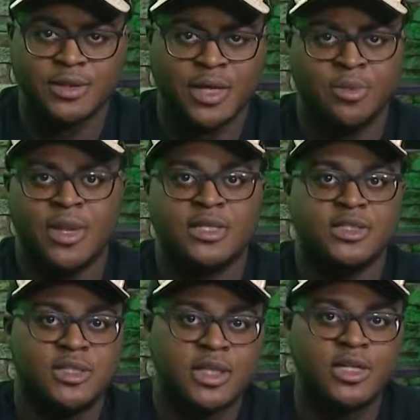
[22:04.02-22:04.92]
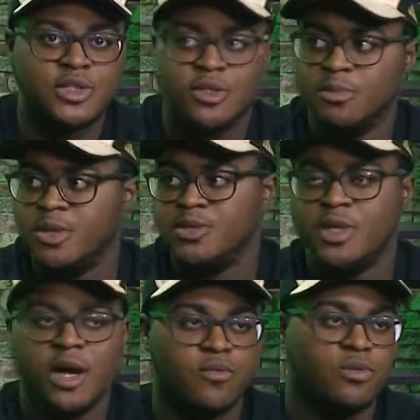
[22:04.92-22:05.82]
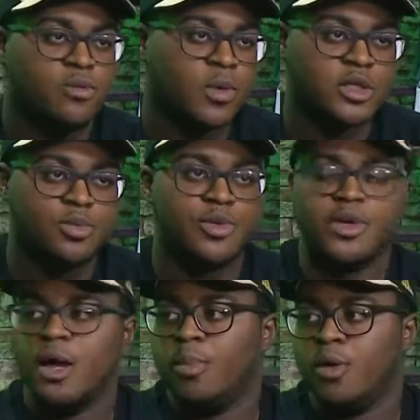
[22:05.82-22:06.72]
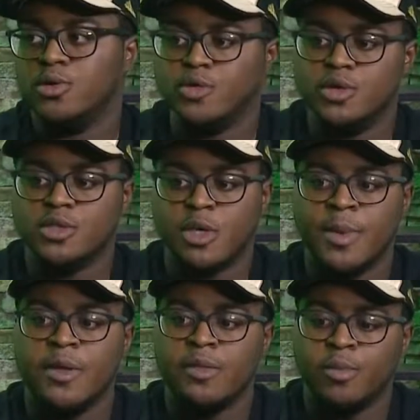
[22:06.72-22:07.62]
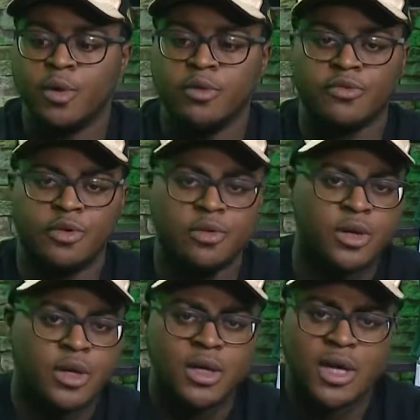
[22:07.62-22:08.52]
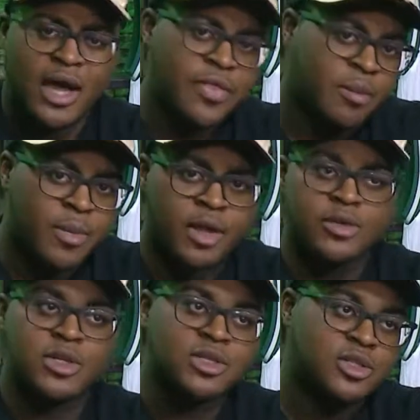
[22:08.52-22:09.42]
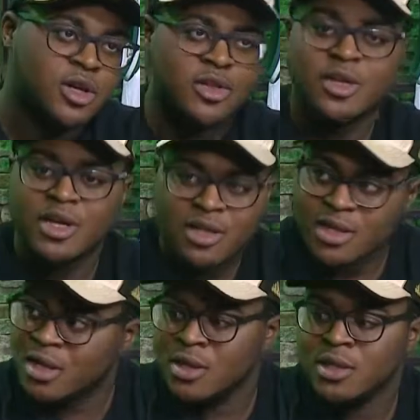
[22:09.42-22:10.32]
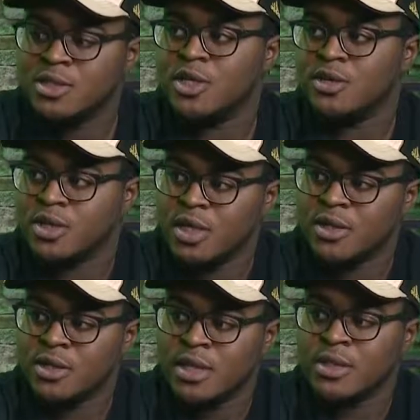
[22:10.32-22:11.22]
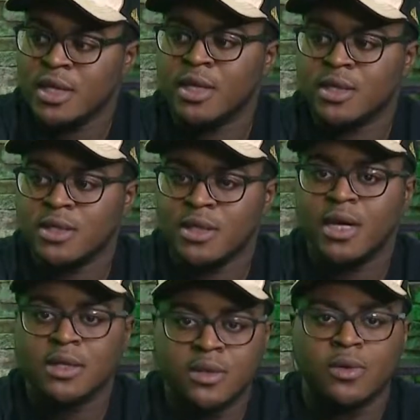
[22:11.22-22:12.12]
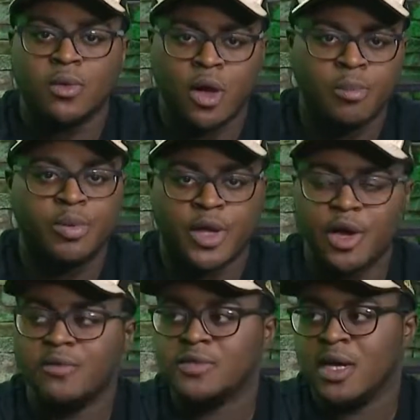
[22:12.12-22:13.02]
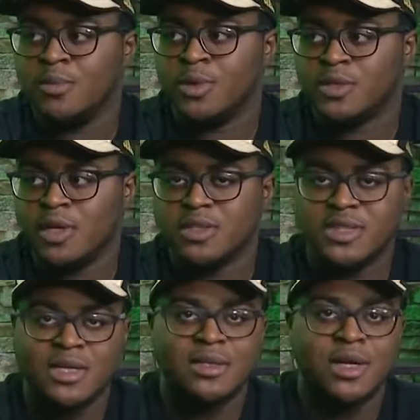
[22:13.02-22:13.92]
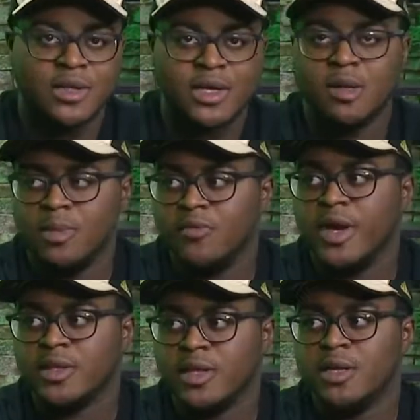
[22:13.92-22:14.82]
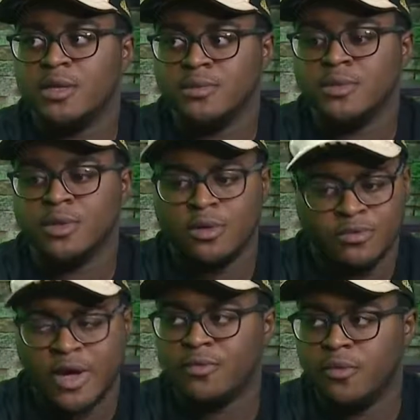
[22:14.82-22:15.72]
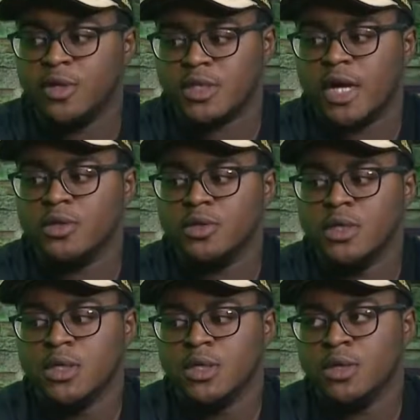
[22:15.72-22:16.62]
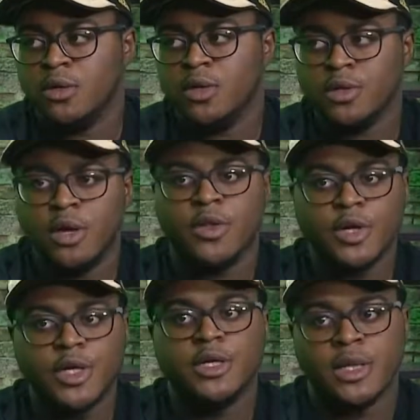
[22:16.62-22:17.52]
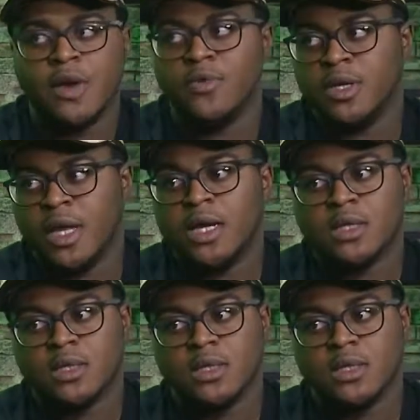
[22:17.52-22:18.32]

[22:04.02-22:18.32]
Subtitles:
I mean that's just the nature of the beast. You got Westbrook, you got Paul George commanding the ball. So I think Melo's gonna start. They're getting their gel together, and I think that come playoff time when it's all said and done, they're gonna be right there. You know, fighting for a title. You know, they're good. I really like.